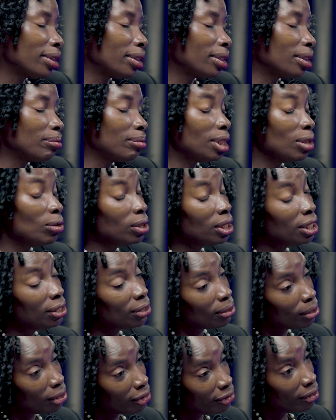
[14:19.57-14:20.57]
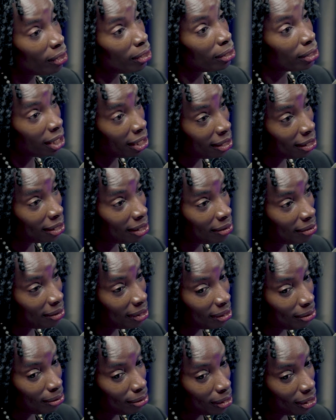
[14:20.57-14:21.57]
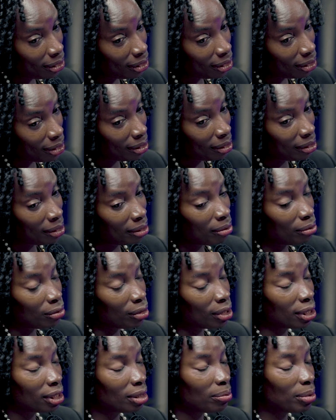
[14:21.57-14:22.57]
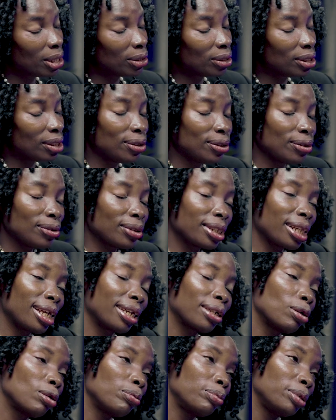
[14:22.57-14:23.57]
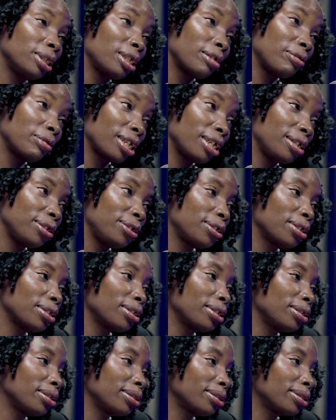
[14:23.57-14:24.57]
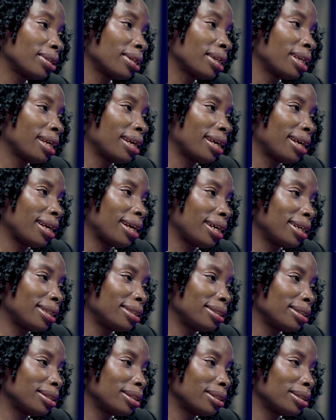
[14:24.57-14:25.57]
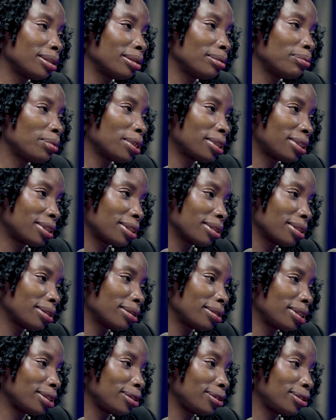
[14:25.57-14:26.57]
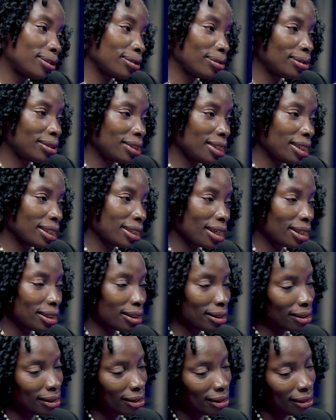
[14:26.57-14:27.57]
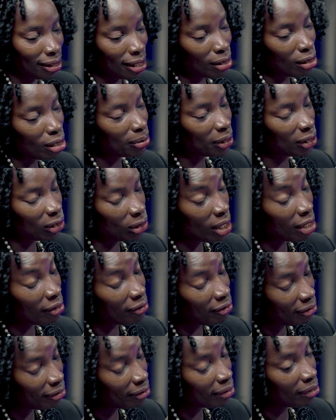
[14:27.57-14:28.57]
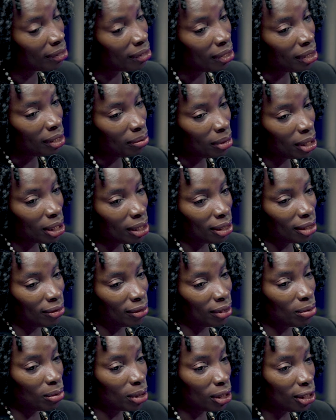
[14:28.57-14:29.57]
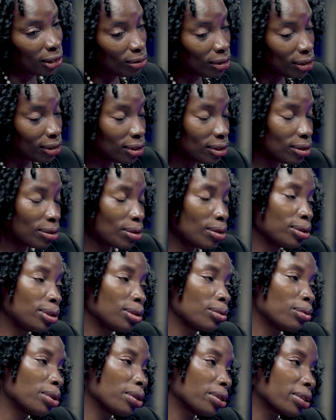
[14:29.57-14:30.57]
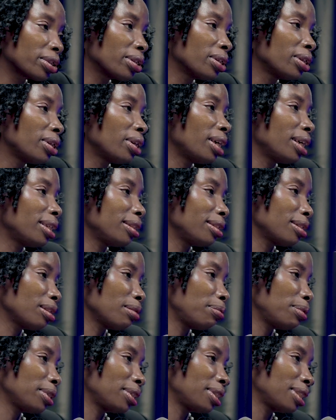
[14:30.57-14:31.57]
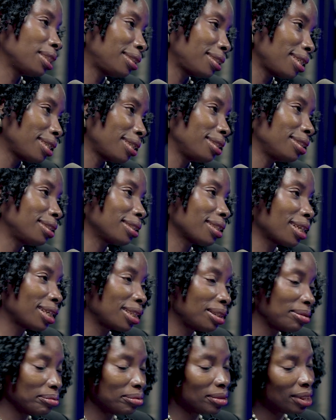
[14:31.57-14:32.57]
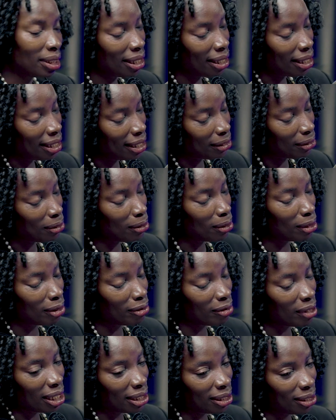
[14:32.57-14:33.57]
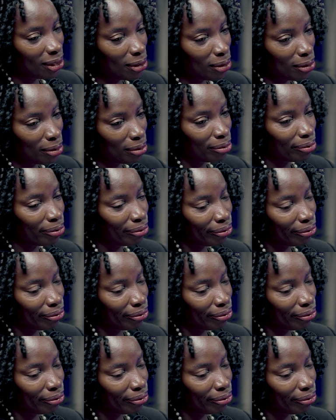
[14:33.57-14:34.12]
they will need to look for alternatives, which brings about issues like open defecation and personal issues. It can stir up strife because if someone is rushing to go to work and the other person is taking time and all of that, so